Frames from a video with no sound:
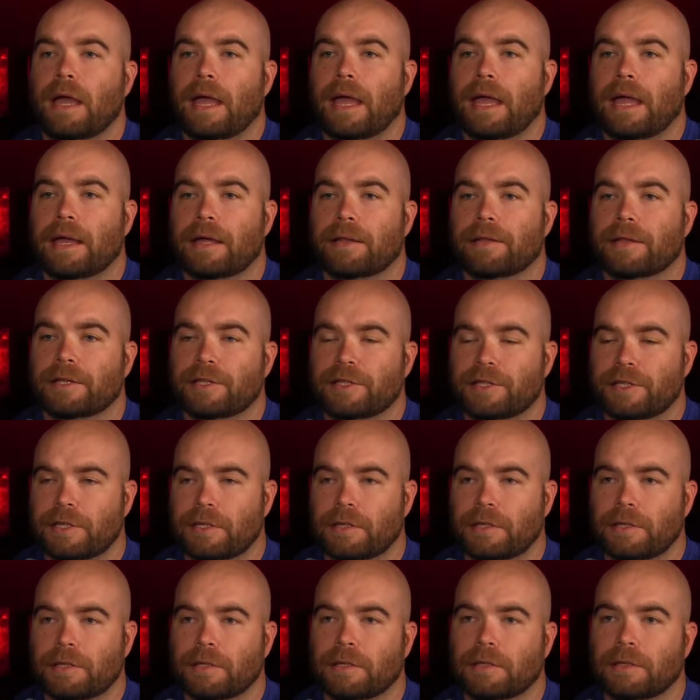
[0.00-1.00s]
and that
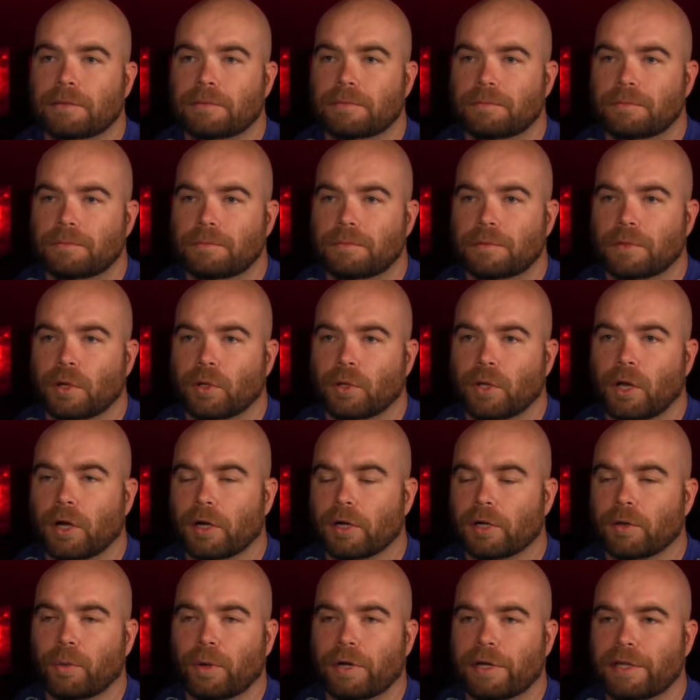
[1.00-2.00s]
she no
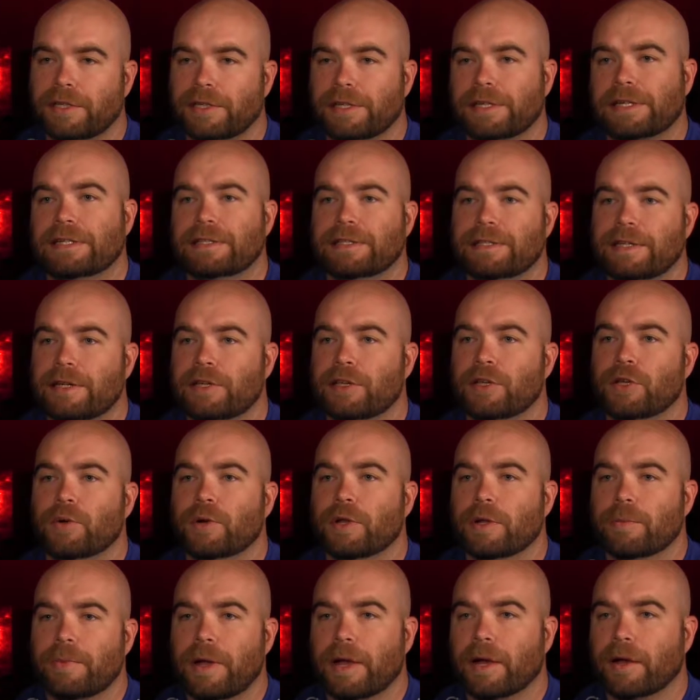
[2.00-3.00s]
longer wanted to continue
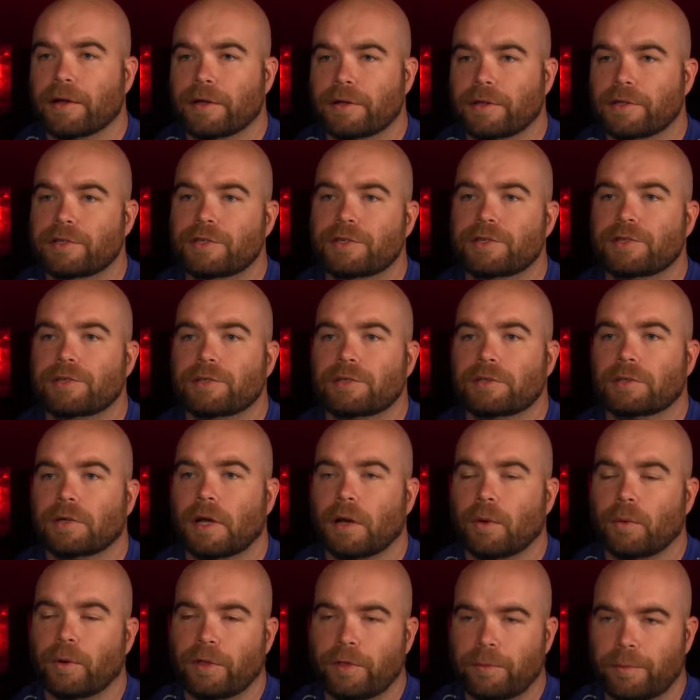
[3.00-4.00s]
in a marriage
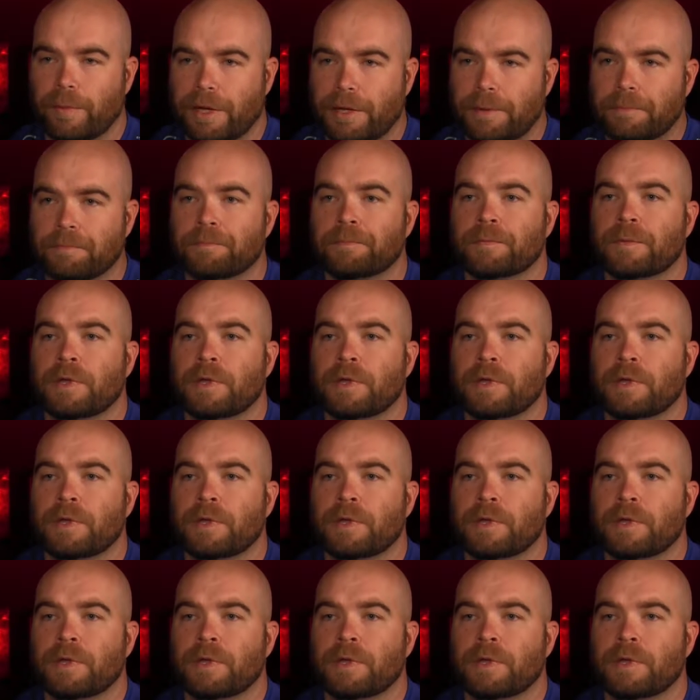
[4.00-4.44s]
with me.